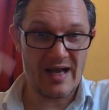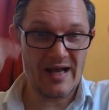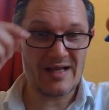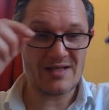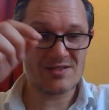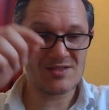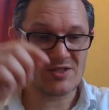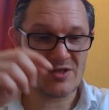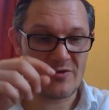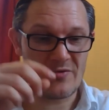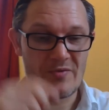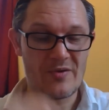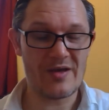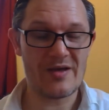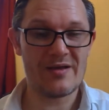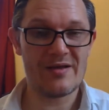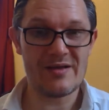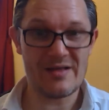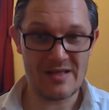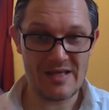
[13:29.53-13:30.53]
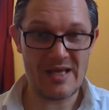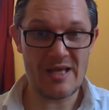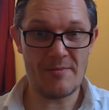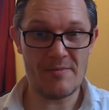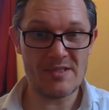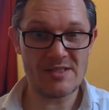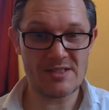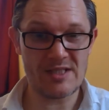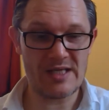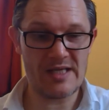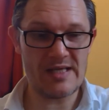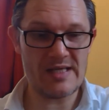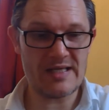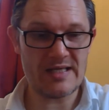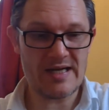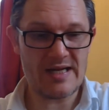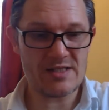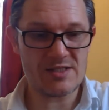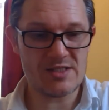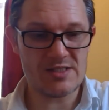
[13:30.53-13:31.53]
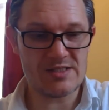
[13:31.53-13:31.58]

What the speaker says: So it means that he can actually